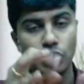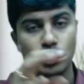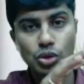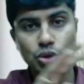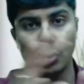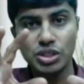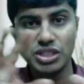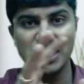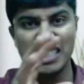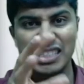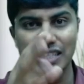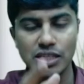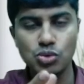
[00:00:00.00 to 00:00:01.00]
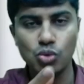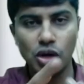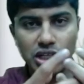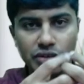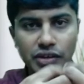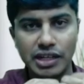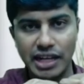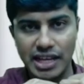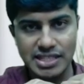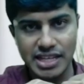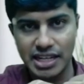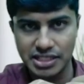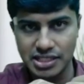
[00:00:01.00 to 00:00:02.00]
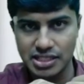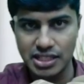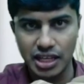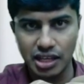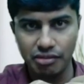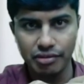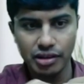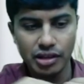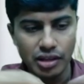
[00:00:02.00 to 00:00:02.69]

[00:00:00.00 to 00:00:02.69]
So those six days, whatever transactions they give,